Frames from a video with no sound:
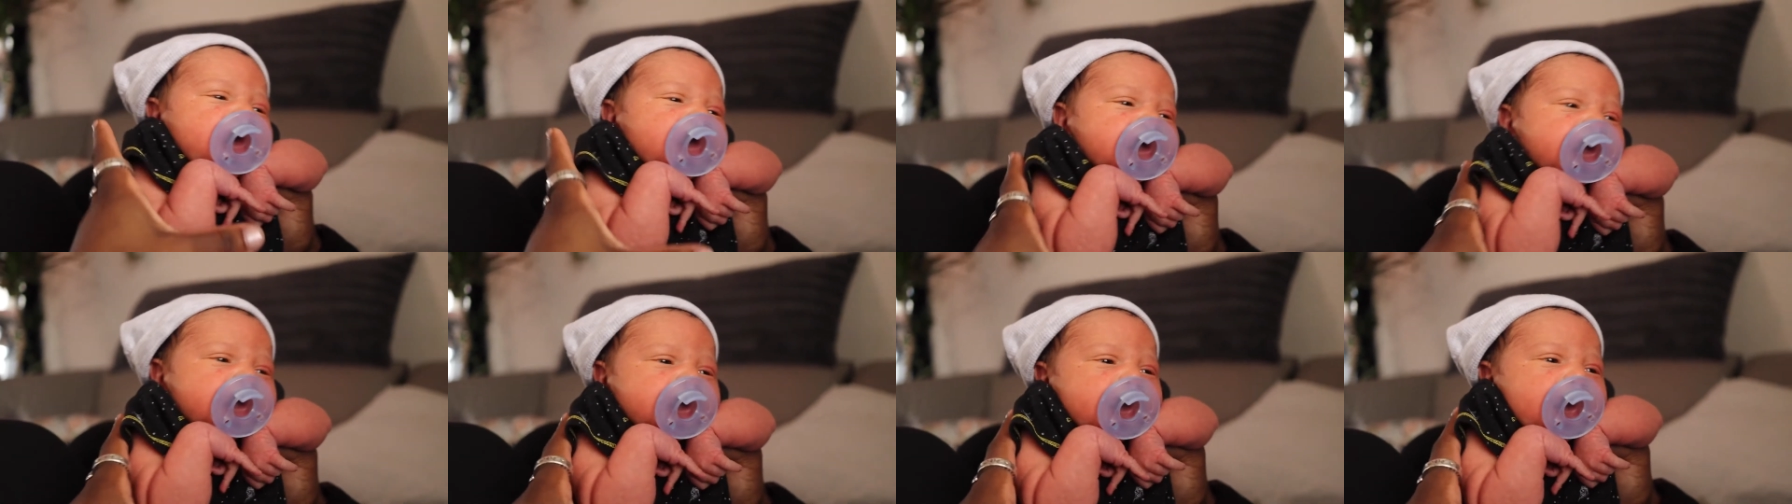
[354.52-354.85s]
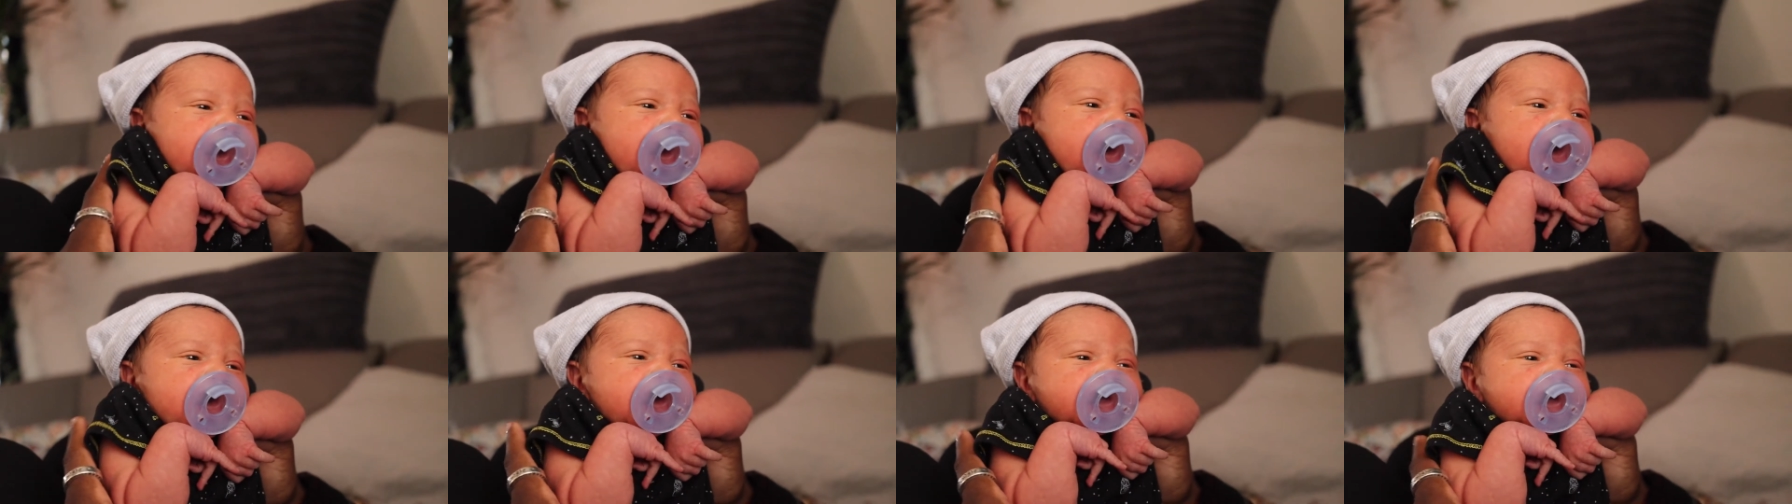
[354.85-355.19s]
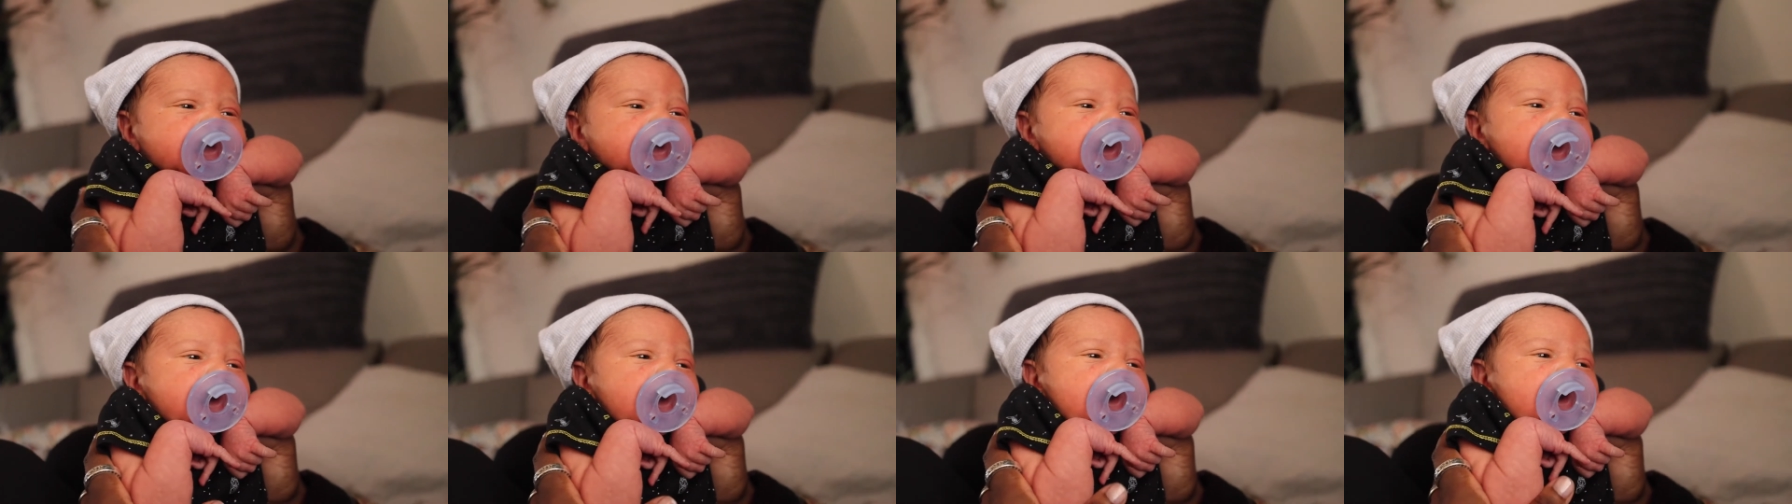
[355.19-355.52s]
pacifier is
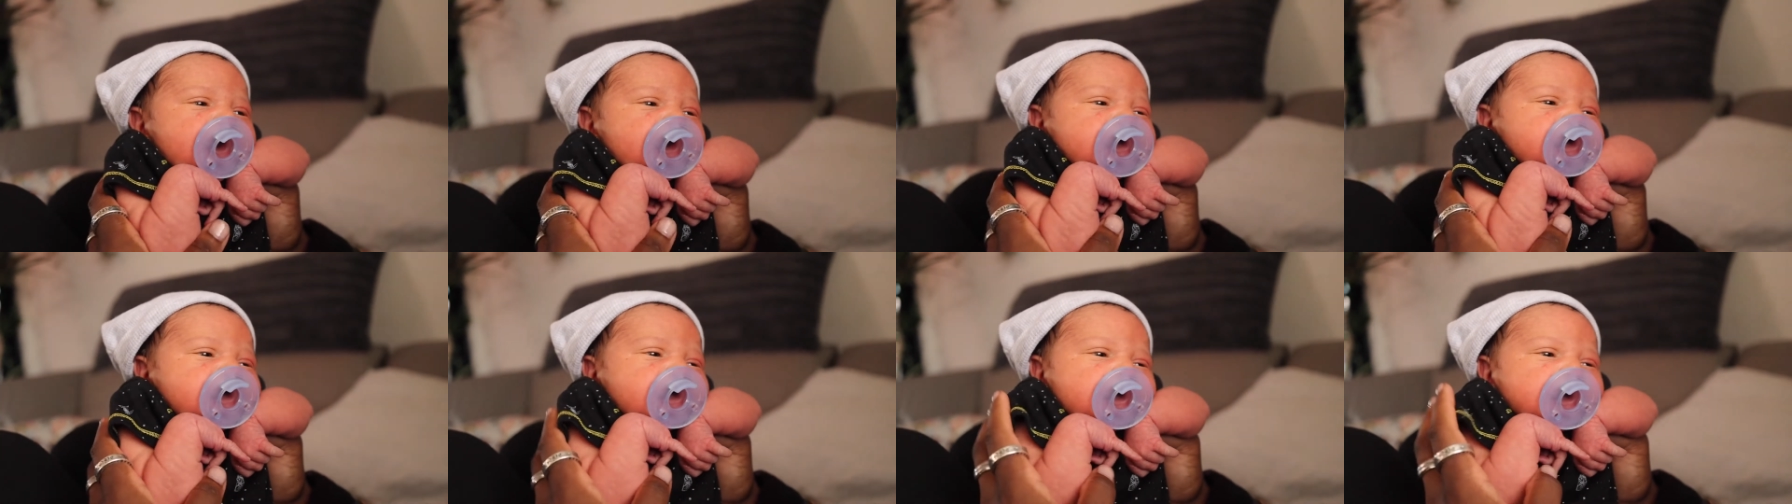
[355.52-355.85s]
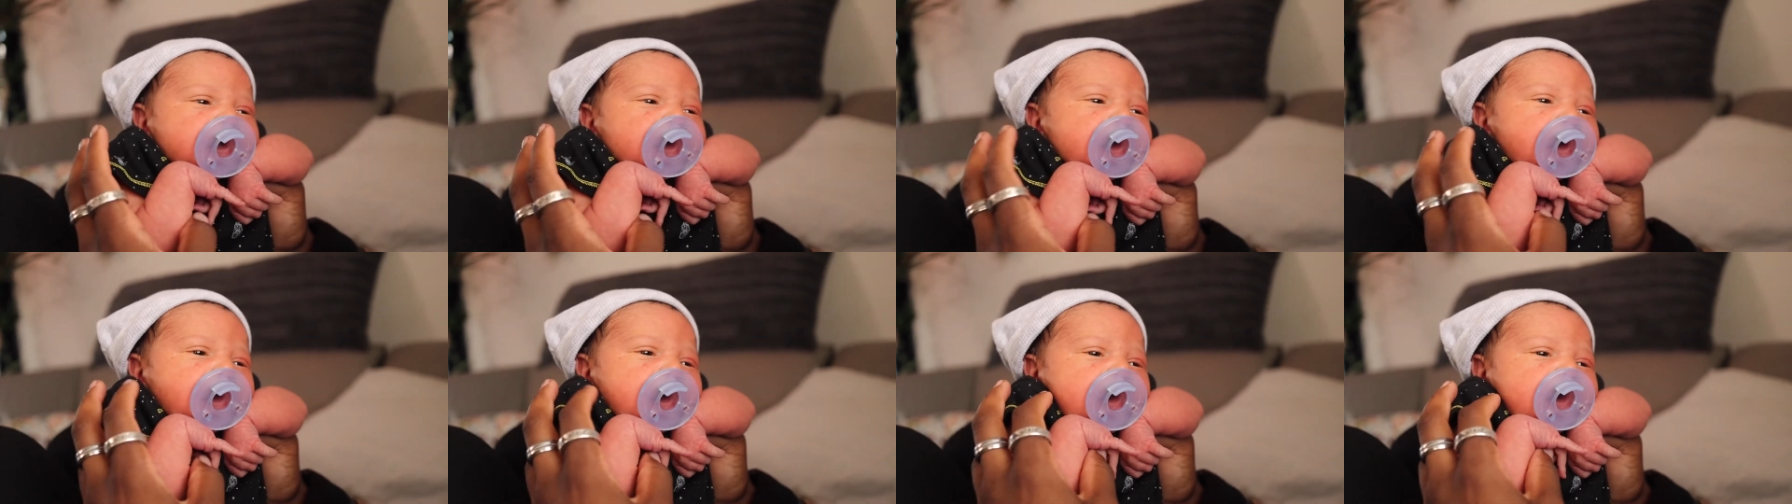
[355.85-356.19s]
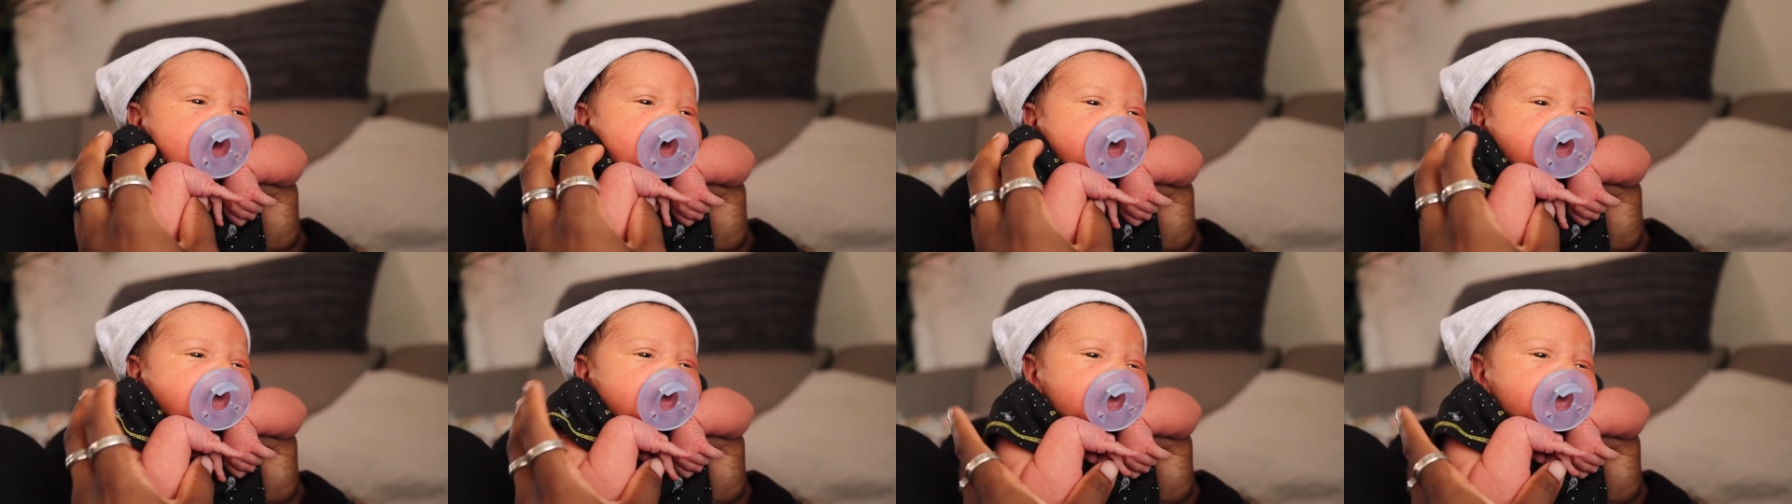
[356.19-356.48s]
clutch though. Okay.